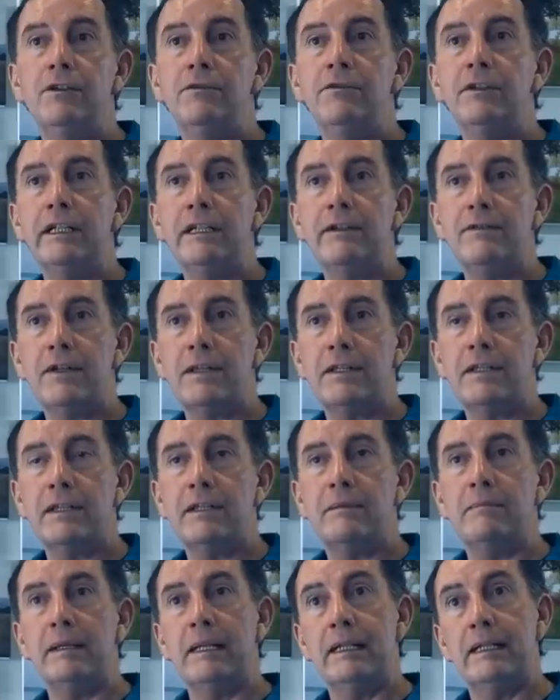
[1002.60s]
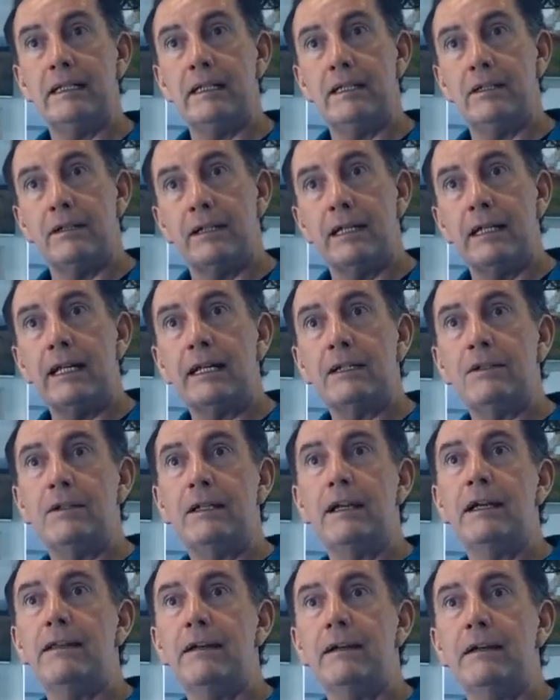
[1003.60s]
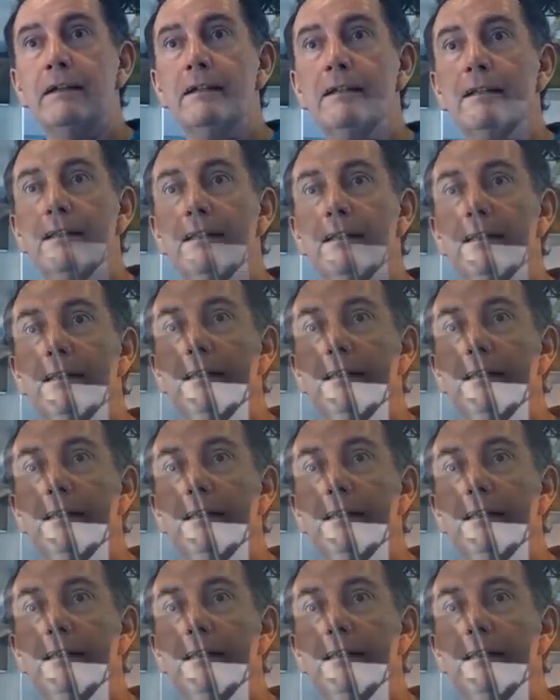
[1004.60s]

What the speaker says: it often gives us that ability to connect together.